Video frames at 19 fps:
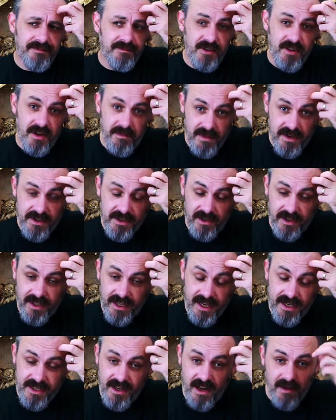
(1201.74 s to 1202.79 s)
which I missed out on the
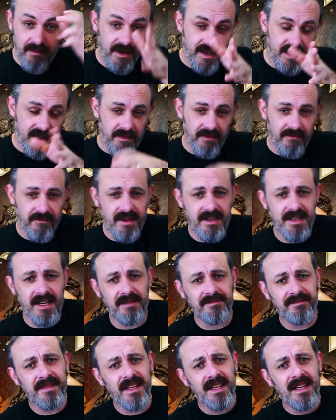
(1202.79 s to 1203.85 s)
Kickstarter and picked up from
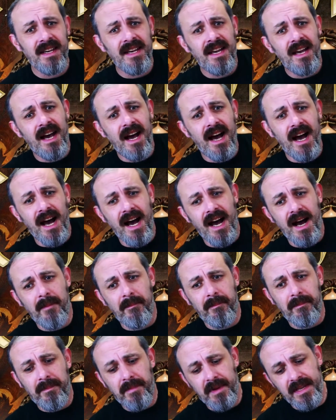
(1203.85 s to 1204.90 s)
retail.
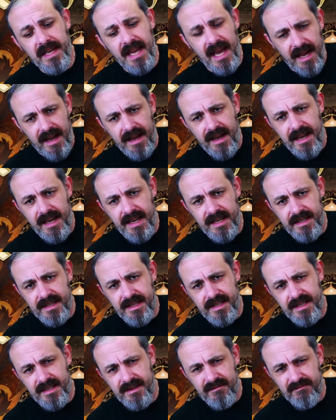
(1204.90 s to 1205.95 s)
But yeah,
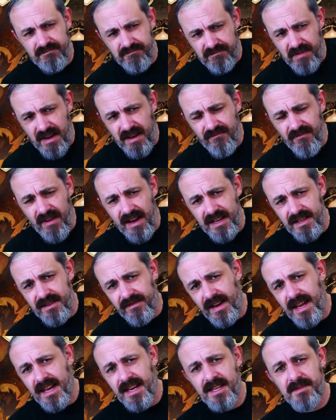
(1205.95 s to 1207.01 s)
it's been
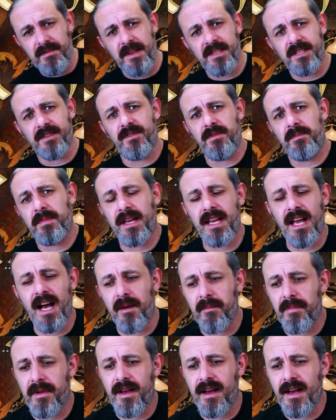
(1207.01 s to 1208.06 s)
relatively inexpensive to pick
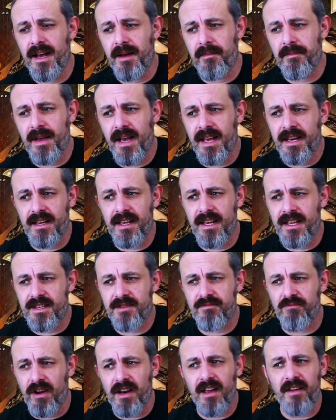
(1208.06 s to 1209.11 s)
up. And
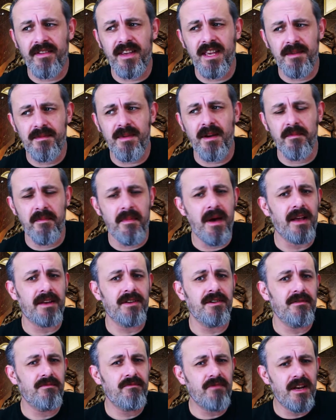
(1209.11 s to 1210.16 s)
it's one I keep coming back
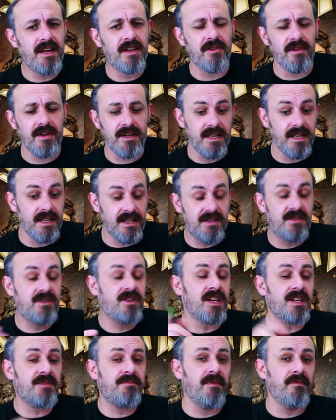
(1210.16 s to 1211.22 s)
to. Really good. And there's
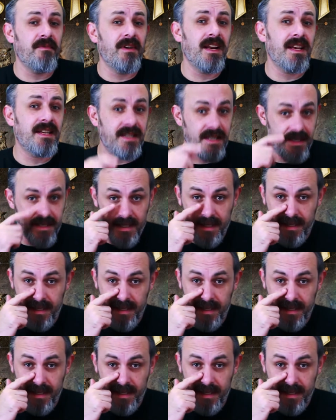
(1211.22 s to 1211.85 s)
just been released as an